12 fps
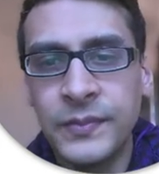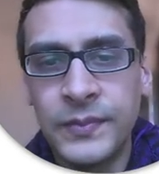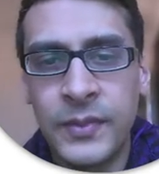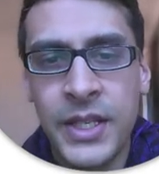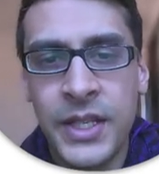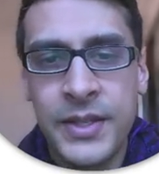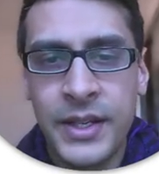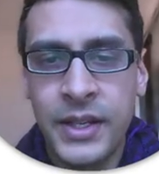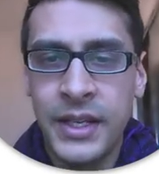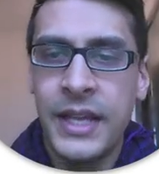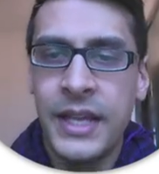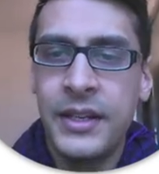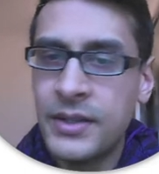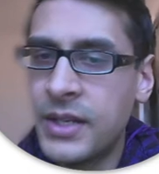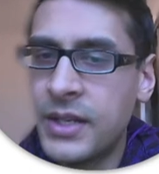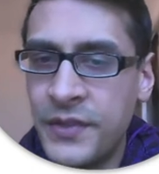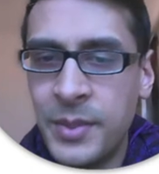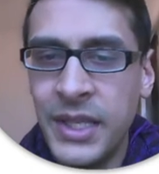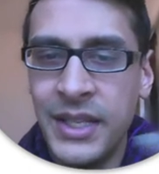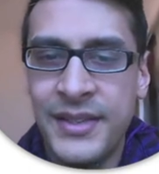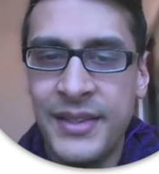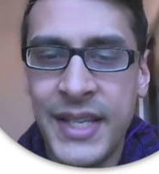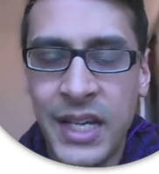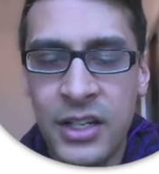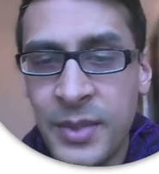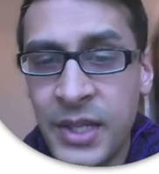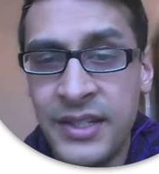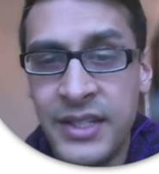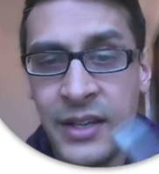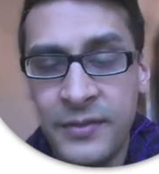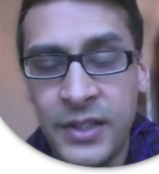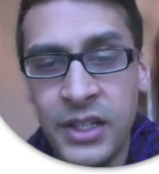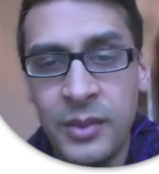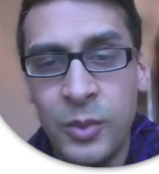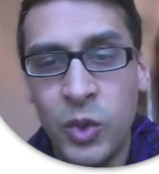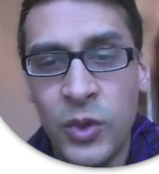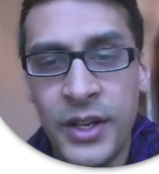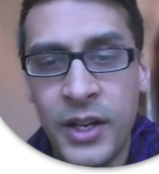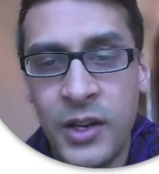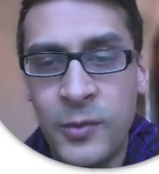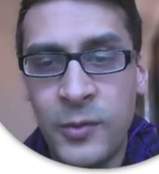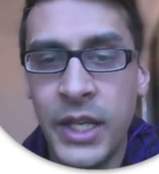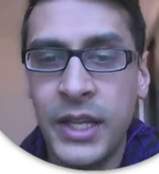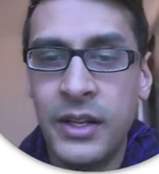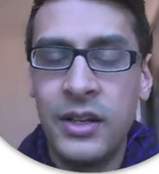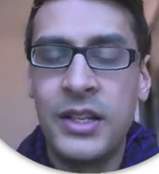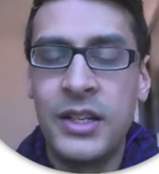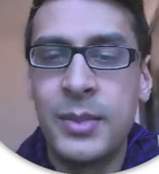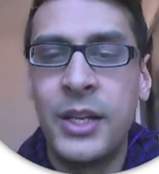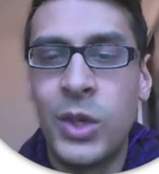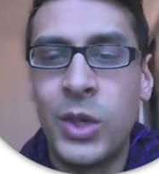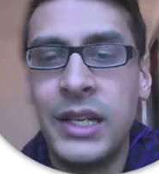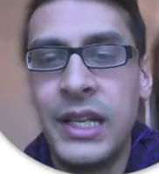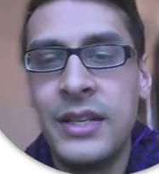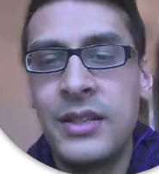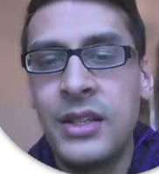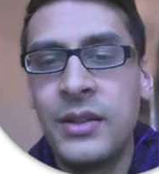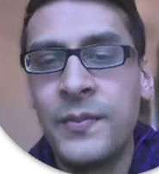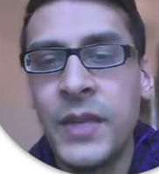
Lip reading: Doesn't have to be exact, but definitely more than halfway, and I'll explain why later.